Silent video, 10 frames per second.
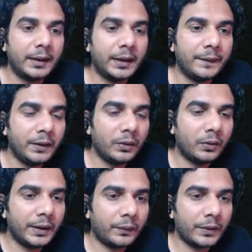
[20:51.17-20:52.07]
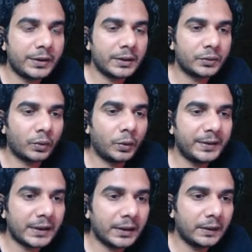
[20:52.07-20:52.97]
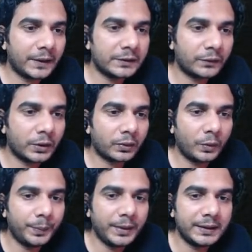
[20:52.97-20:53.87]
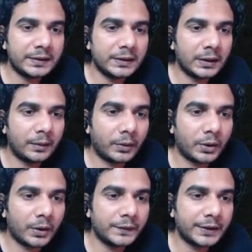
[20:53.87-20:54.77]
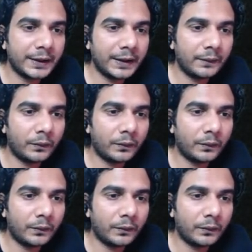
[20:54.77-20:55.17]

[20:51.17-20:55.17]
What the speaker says: And we know equations. OP sine alpha is what? OP is mod of z,